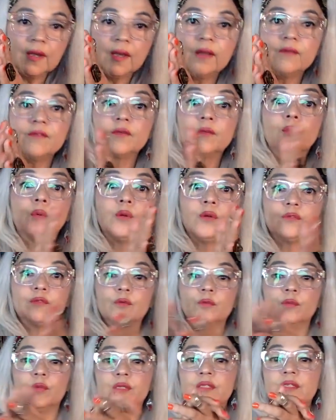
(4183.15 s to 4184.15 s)
Have a wonderful
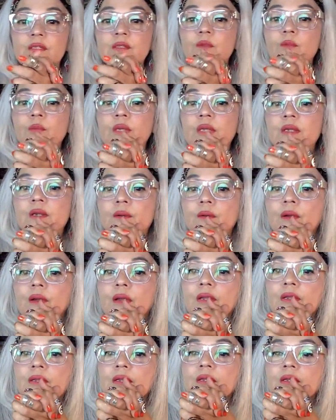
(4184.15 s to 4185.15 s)
rest of the week, all
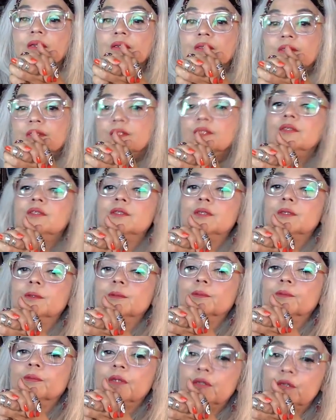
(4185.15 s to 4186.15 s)
right? And I'll see you soon.
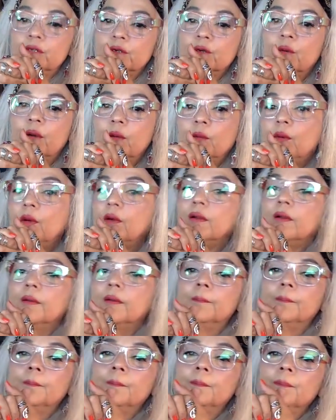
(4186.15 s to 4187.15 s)
And you're quite welcome.
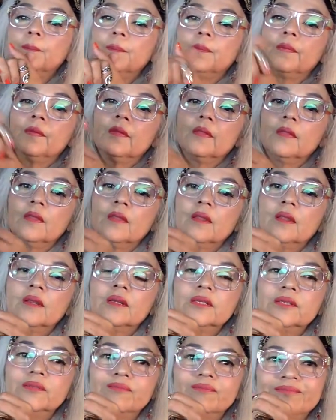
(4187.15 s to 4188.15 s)

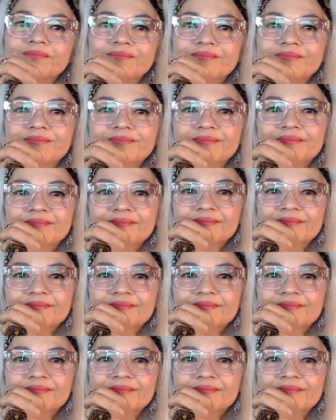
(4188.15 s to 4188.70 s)
Mm -hmm.